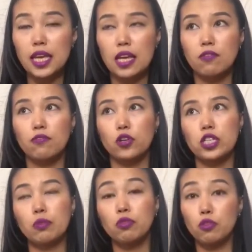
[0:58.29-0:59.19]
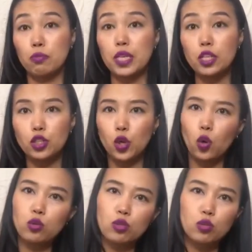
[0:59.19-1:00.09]
and for example, for me to
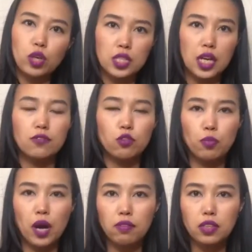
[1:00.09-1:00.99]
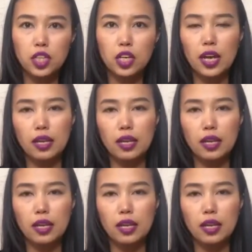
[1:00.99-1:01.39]
go to Astana from Pavlodar